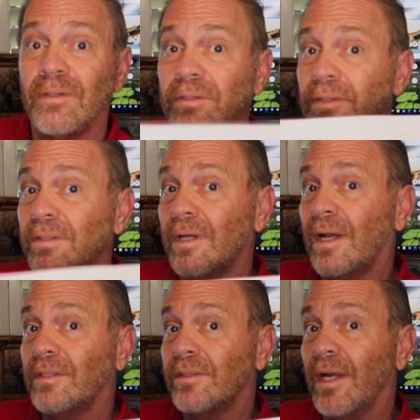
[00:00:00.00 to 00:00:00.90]
to the
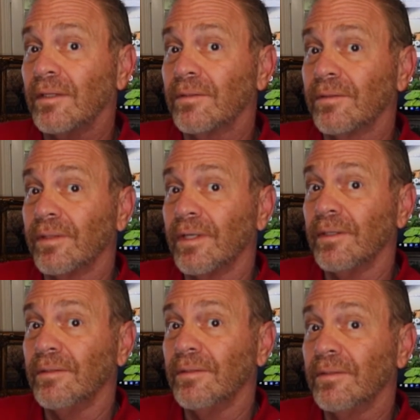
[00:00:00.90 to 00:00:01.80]
contract,
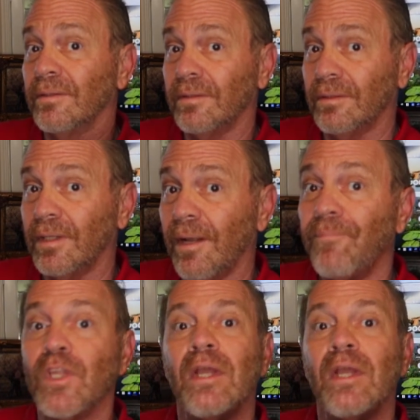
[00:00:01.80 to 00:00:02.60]
right? Okay.